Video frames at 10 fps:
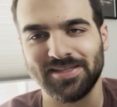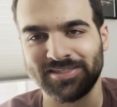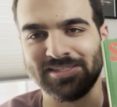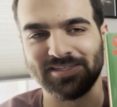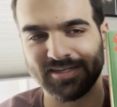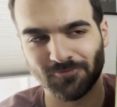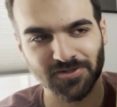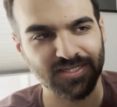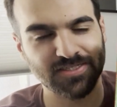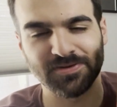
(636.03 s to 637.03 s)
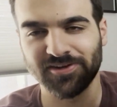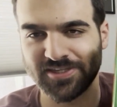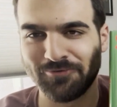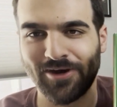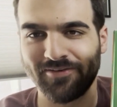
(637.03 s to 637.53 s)
This is the reading experience
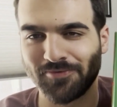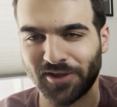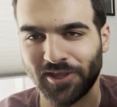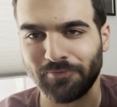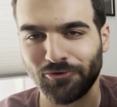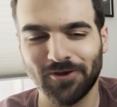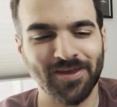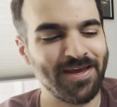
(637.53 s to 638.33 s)
I want from a King book.